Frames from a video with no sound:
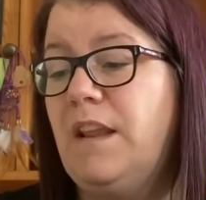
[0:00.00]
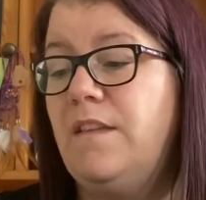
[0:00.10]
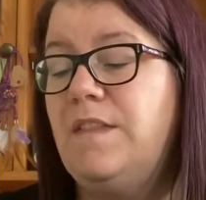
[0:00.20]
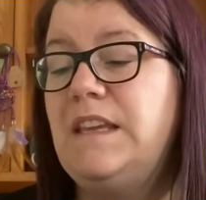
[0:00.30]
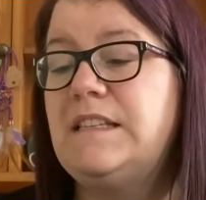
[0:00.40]

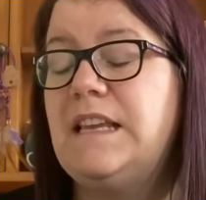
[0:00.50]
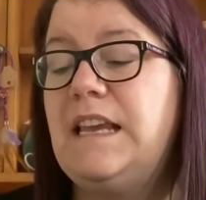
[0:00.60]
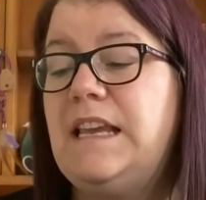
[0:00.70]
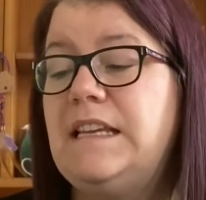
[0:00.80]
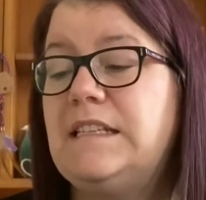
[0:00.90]
This
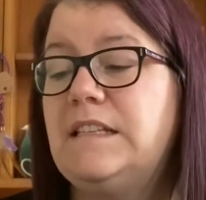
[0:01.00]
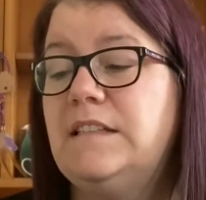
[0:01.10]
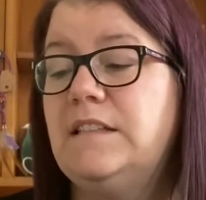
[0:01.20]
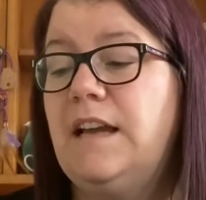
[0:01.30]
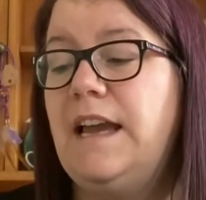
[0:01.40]
is
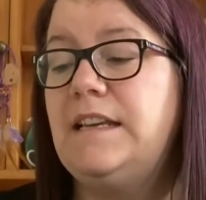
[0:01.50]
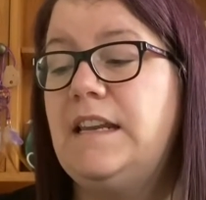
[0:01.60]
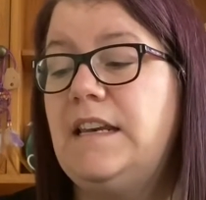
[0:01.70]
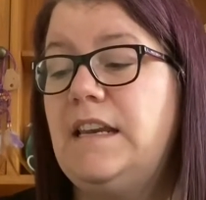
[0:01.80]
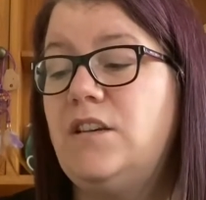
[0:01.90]

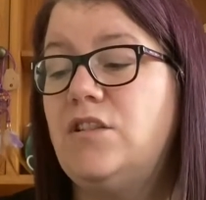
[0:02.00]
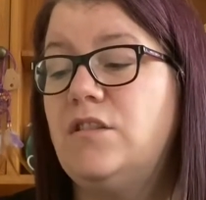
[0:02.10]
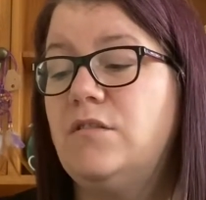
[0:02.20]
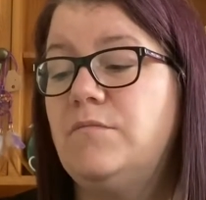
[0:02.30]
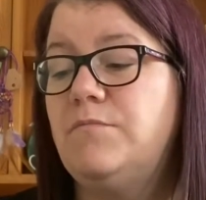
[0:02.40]
18"
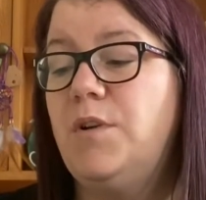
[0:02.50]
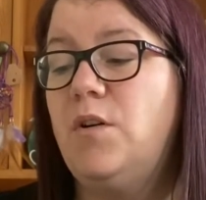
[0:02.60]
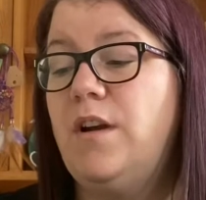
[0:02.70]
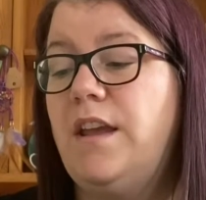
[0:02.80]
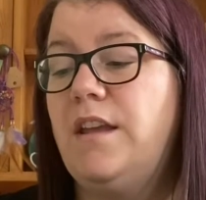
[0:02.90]

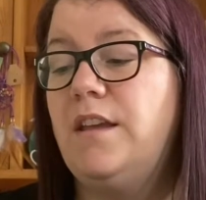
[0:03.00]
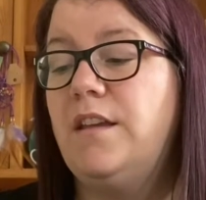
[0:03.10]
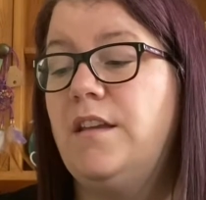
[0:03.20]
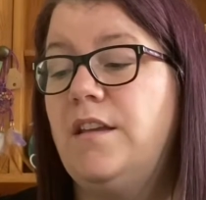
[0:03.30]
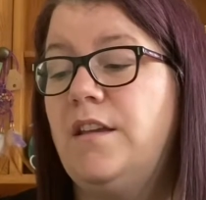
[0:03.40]
by
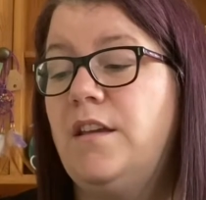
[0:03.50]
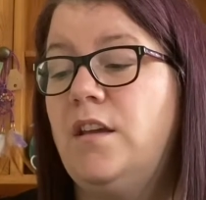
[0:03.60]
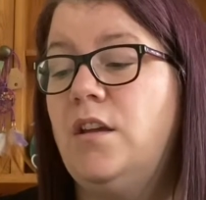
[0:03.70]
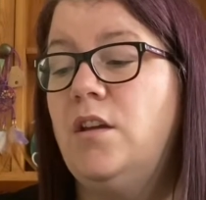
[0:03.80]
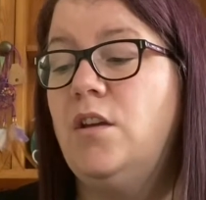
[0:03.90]

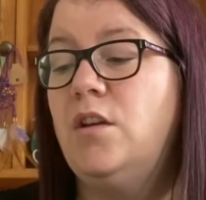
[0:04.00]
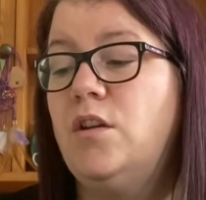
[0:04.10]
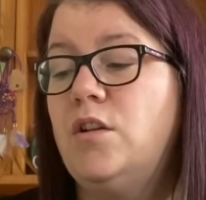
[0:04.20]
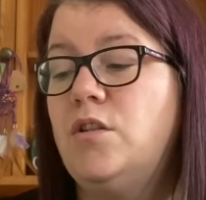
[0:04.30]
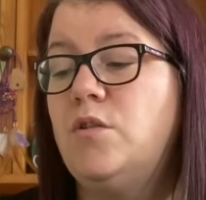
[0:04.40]

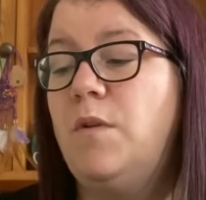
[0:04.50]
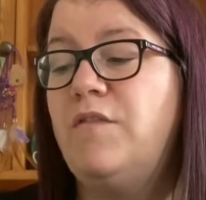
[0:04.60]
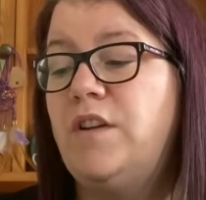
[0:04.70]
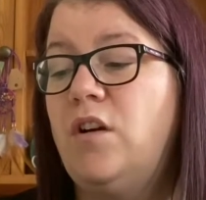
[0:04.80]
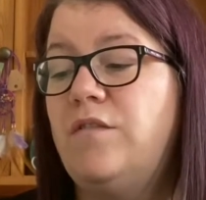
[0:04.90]

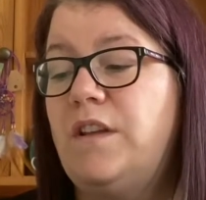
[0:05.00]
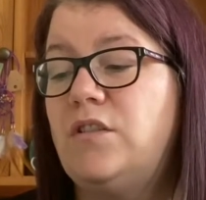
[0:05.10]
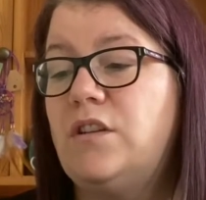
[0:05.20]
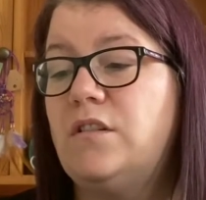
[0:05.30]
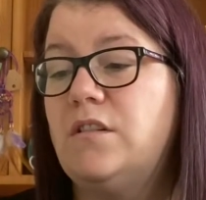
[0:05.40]
12.5
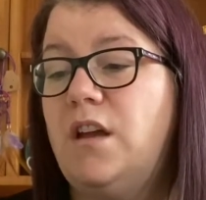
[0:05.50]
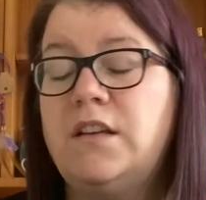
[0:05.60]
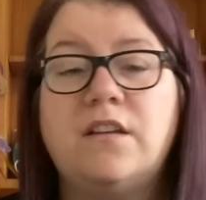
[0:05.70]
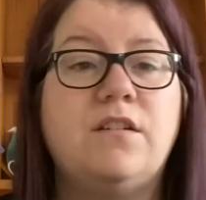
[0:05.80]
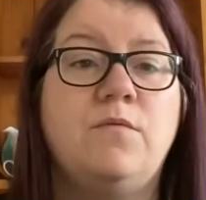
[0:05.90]
inches. I
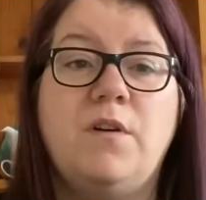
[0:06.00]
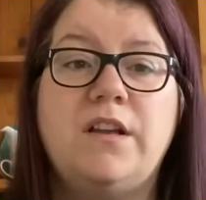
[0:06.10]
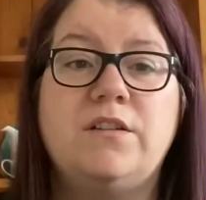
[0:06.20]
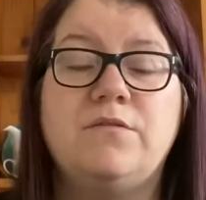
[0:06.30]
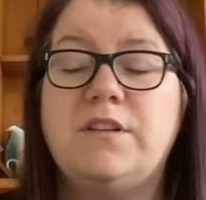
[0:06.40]
don't know why
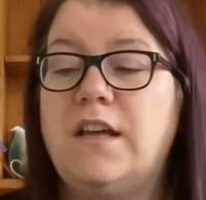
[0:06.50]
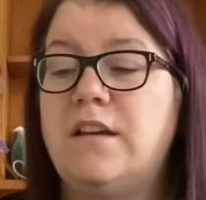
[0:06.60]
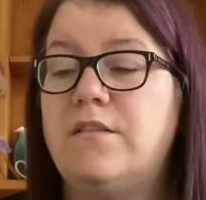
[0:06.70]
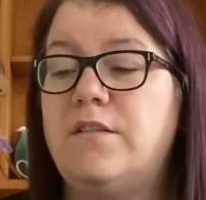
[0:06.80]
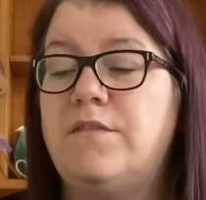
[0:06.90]
I told you
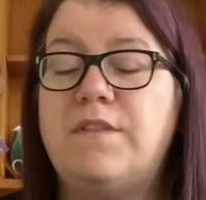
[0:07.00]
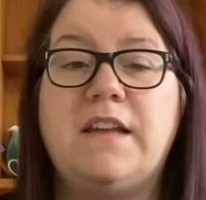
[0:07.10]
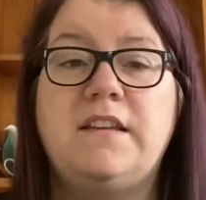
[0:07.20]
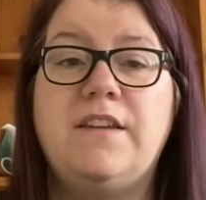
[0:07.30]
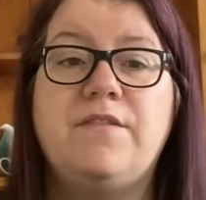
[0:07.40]
that, if
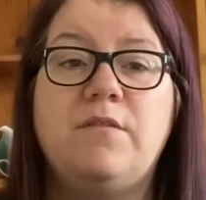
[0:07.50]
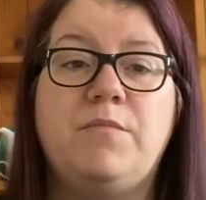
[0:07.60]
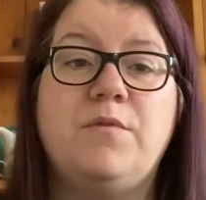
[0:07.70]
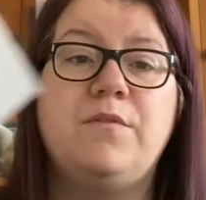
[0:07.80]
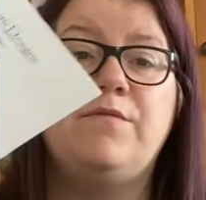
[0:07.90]
that's even important